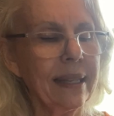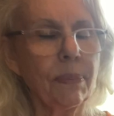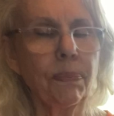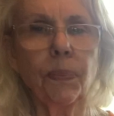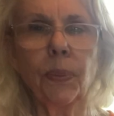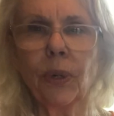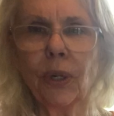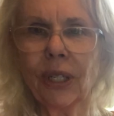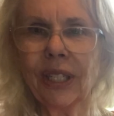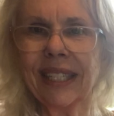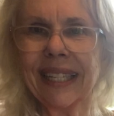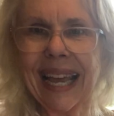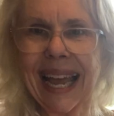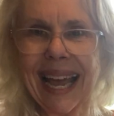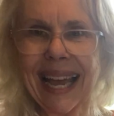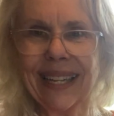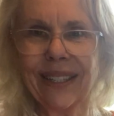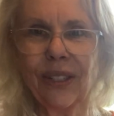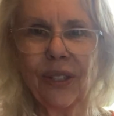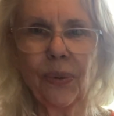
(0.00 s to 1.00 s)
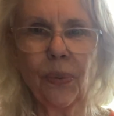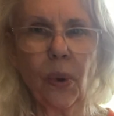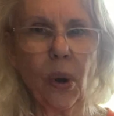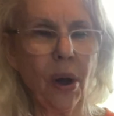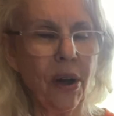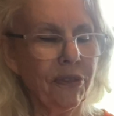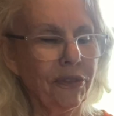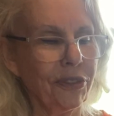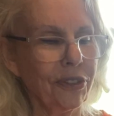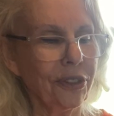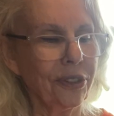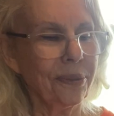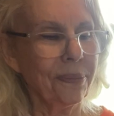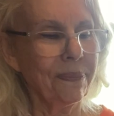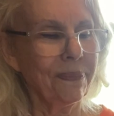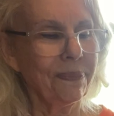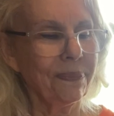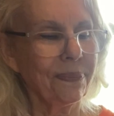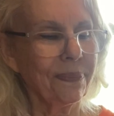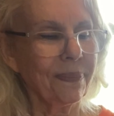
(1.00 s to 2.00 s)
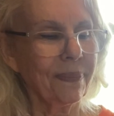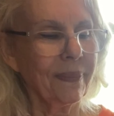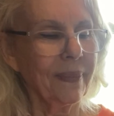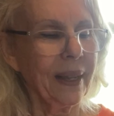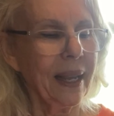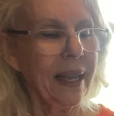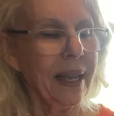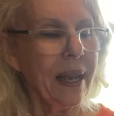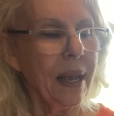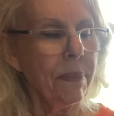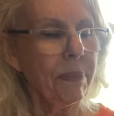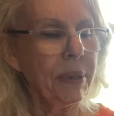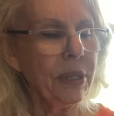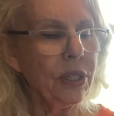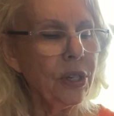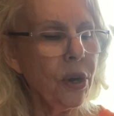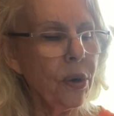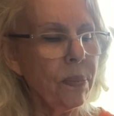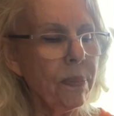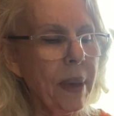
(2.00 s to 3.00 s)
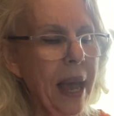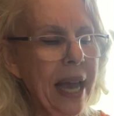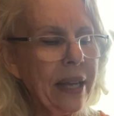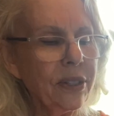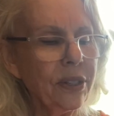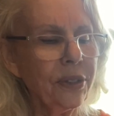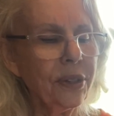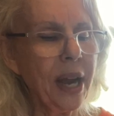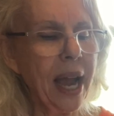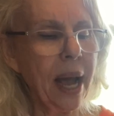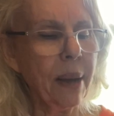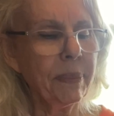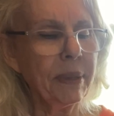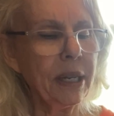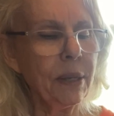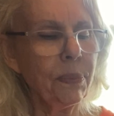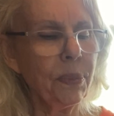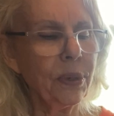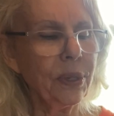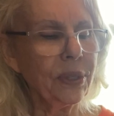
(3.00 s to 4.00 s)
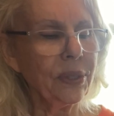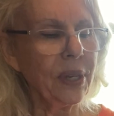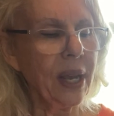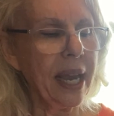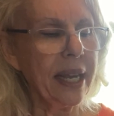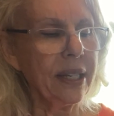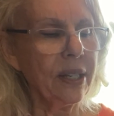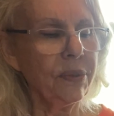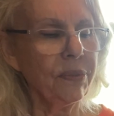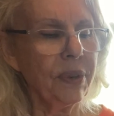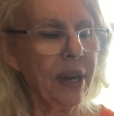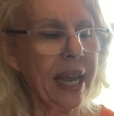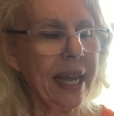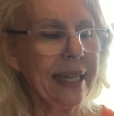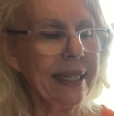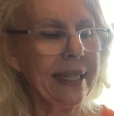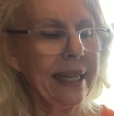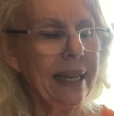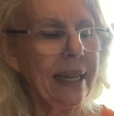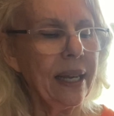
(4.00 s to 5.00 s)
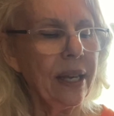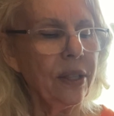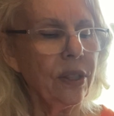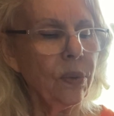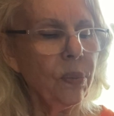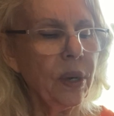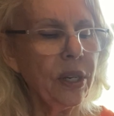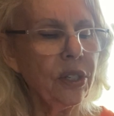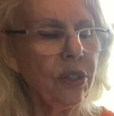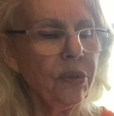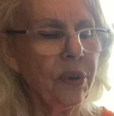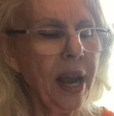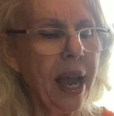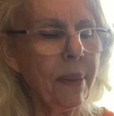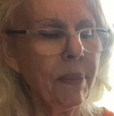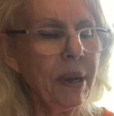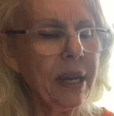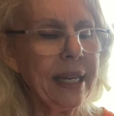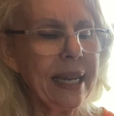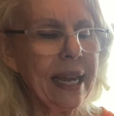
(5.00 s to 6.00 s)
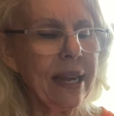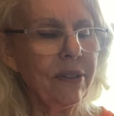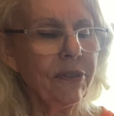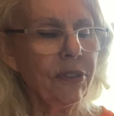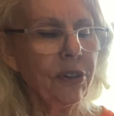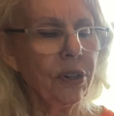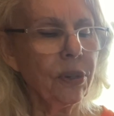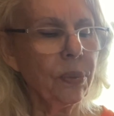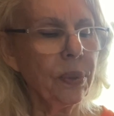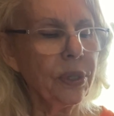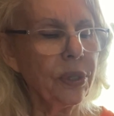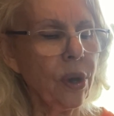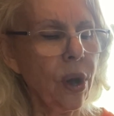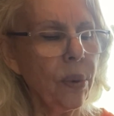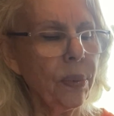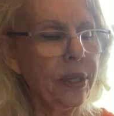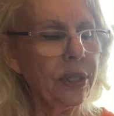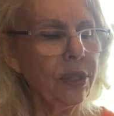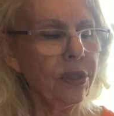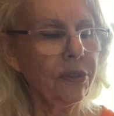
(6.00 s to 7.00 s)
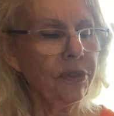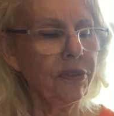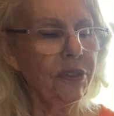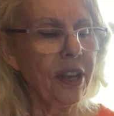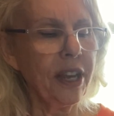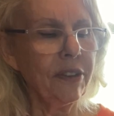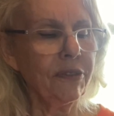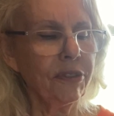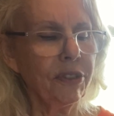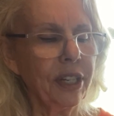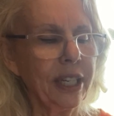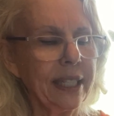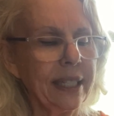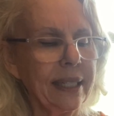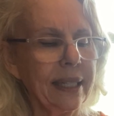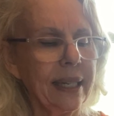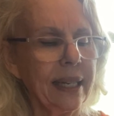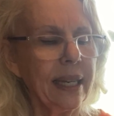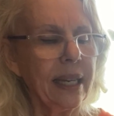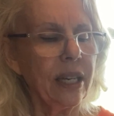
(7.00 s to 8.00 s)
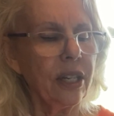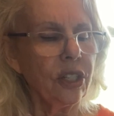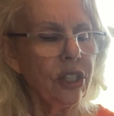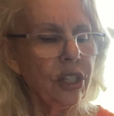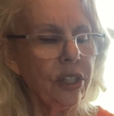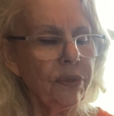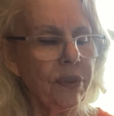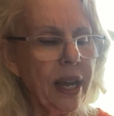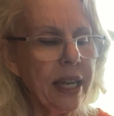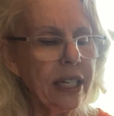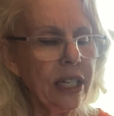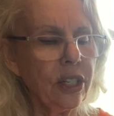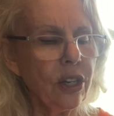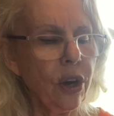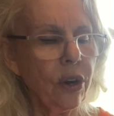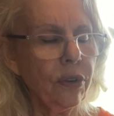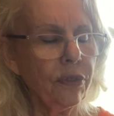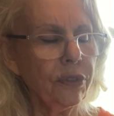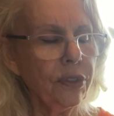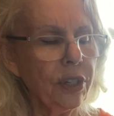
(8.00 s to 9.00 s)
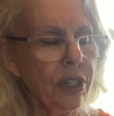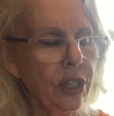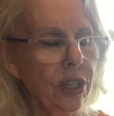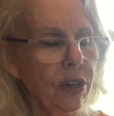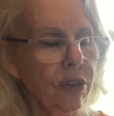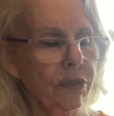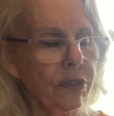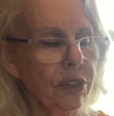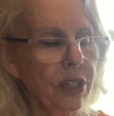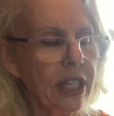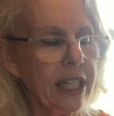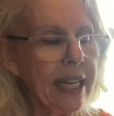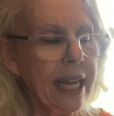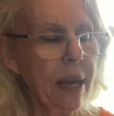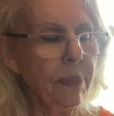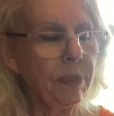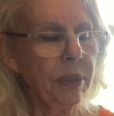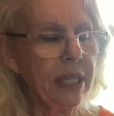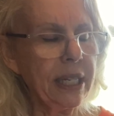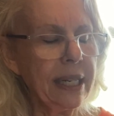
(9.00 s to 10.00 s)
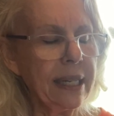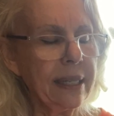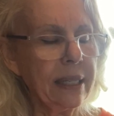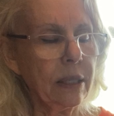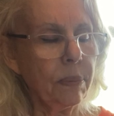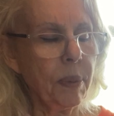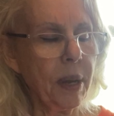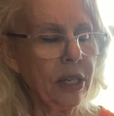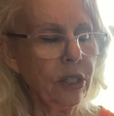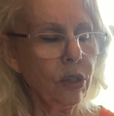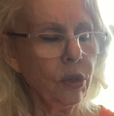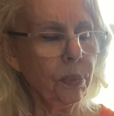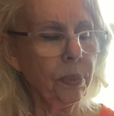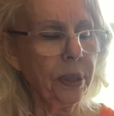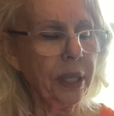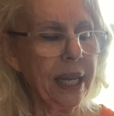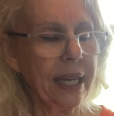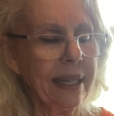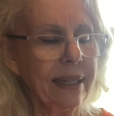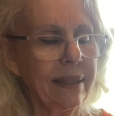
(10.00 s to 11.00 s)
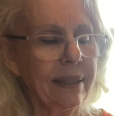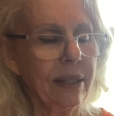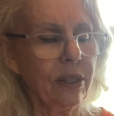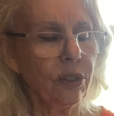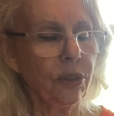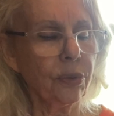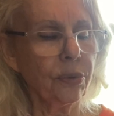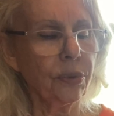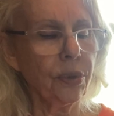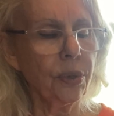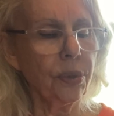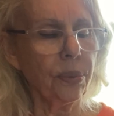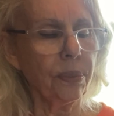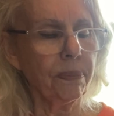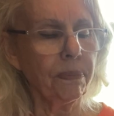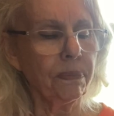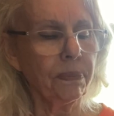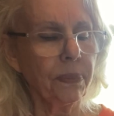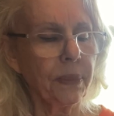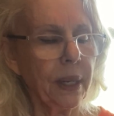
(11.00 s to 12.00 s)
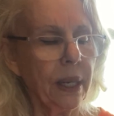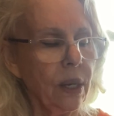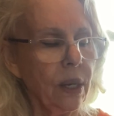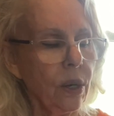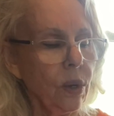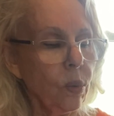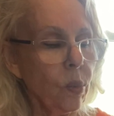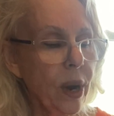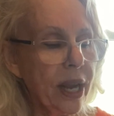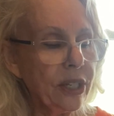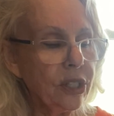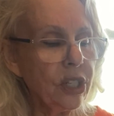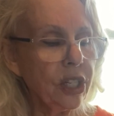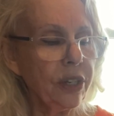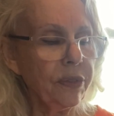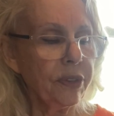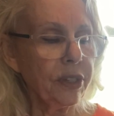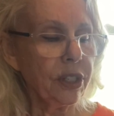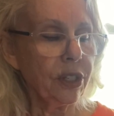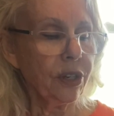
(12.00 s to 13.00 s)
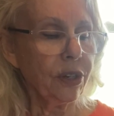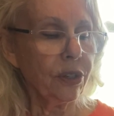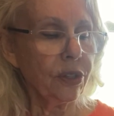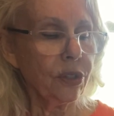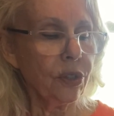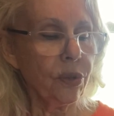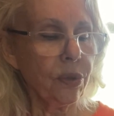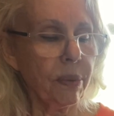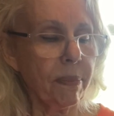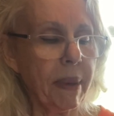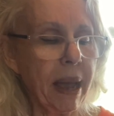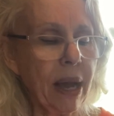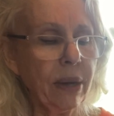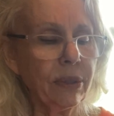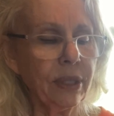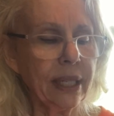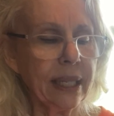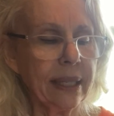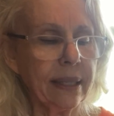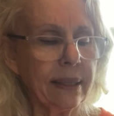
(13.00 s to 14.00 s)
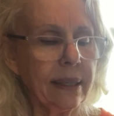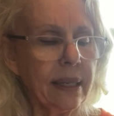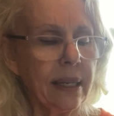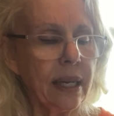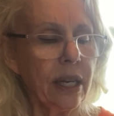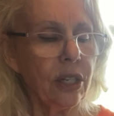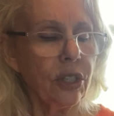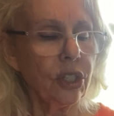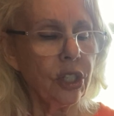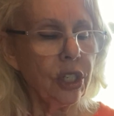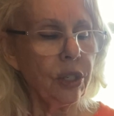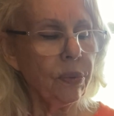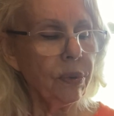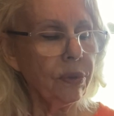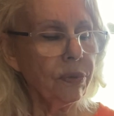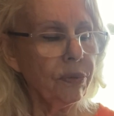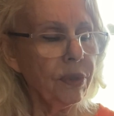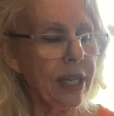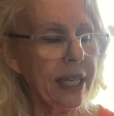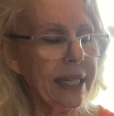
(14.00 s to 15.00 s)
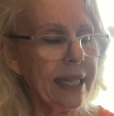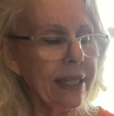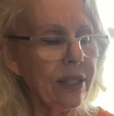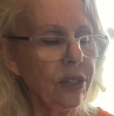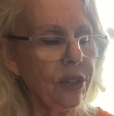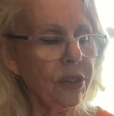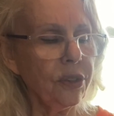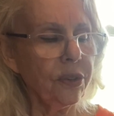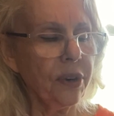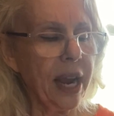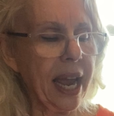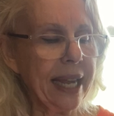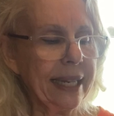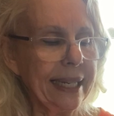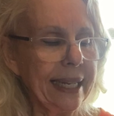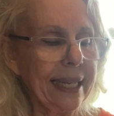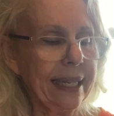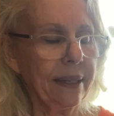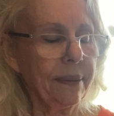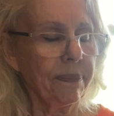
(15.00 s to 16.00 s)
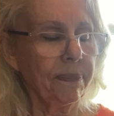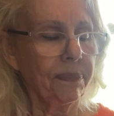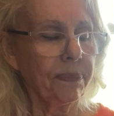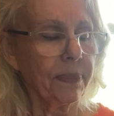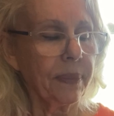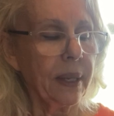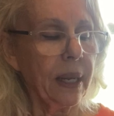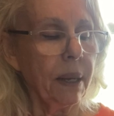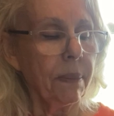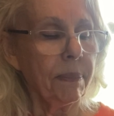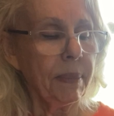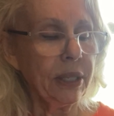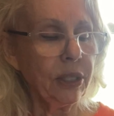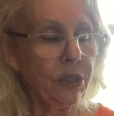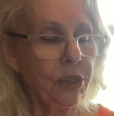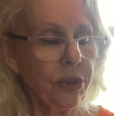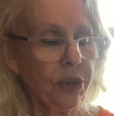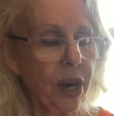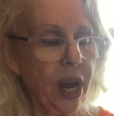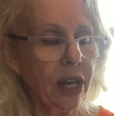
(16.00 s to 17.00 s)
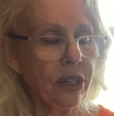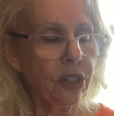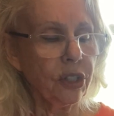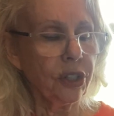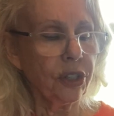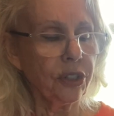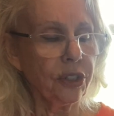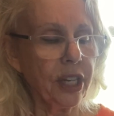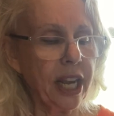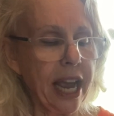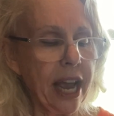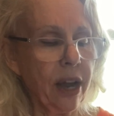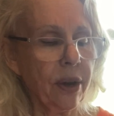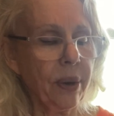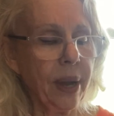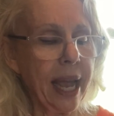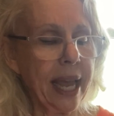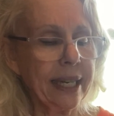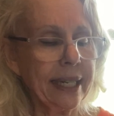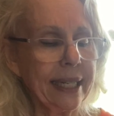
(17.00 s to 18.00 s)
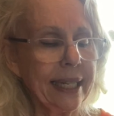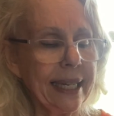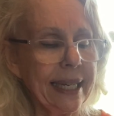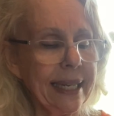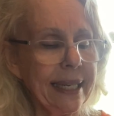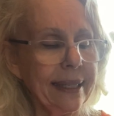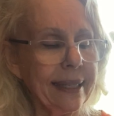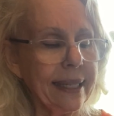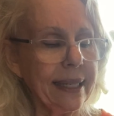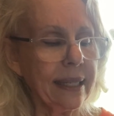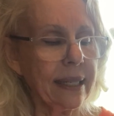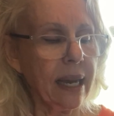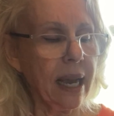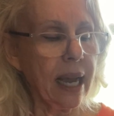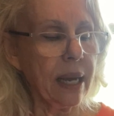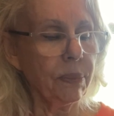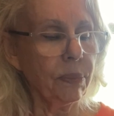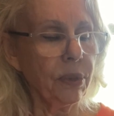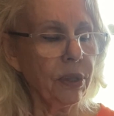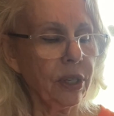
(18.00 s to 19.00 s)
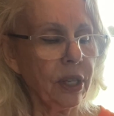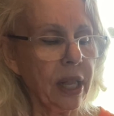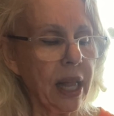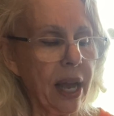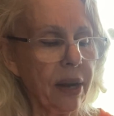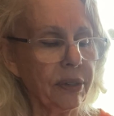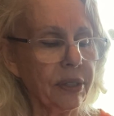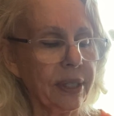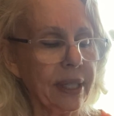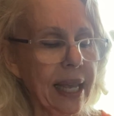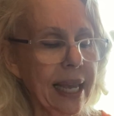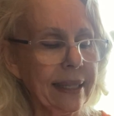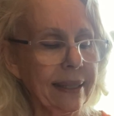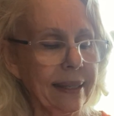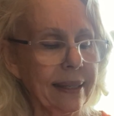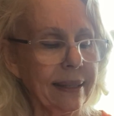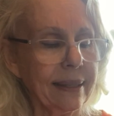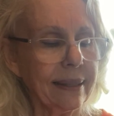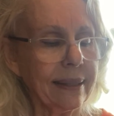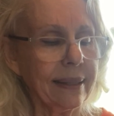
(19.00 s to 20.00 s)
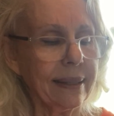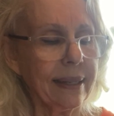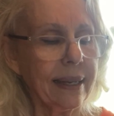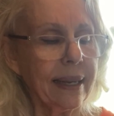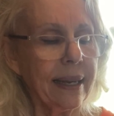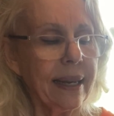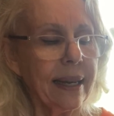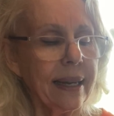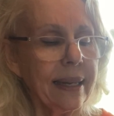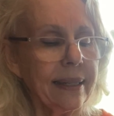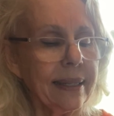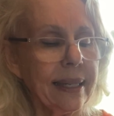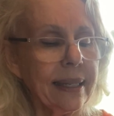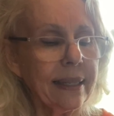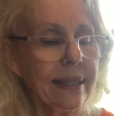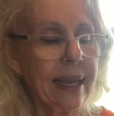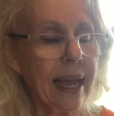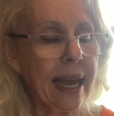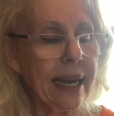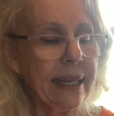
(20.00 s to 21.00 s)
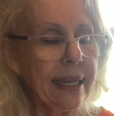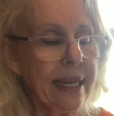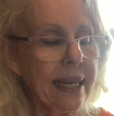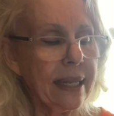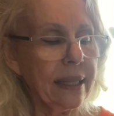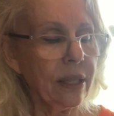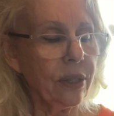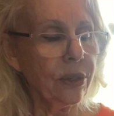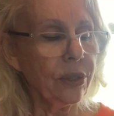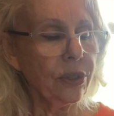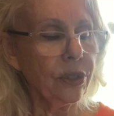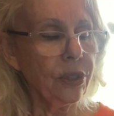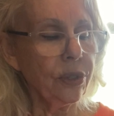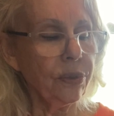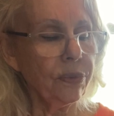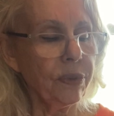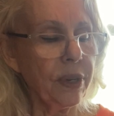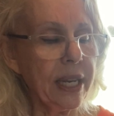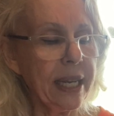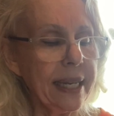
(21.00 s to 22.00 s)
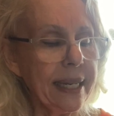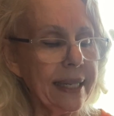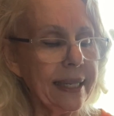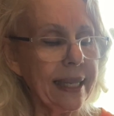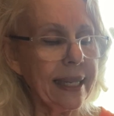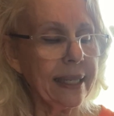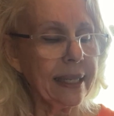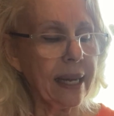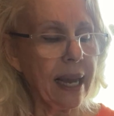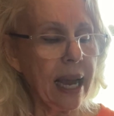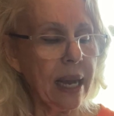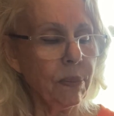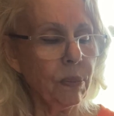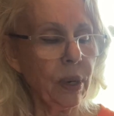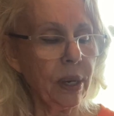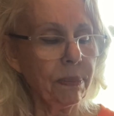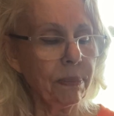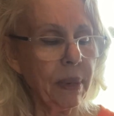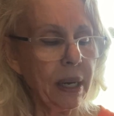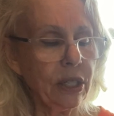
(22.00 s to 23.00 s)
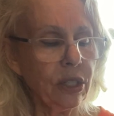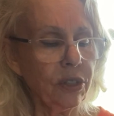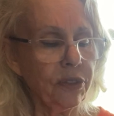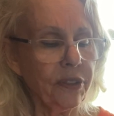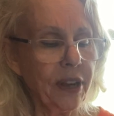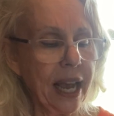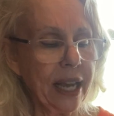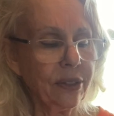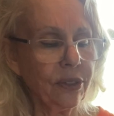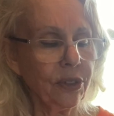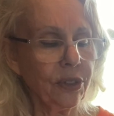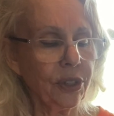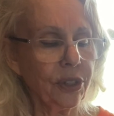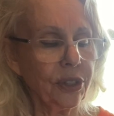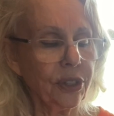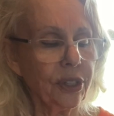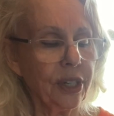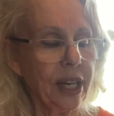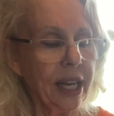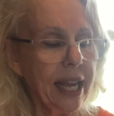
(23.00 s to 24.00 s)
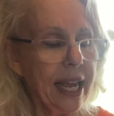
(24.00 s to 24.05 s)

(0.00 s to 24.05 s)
that books had to offer. But no matter how many books Heidi read, the one Grandma gave her was always her favorite. She read it over and over and kept it in a special place in her room. When she returned to the mountain, she would read it to Granny. Mr. Usher now had an easy time with Clara's lessons. Since Heidi had learned to read, the time went much faster,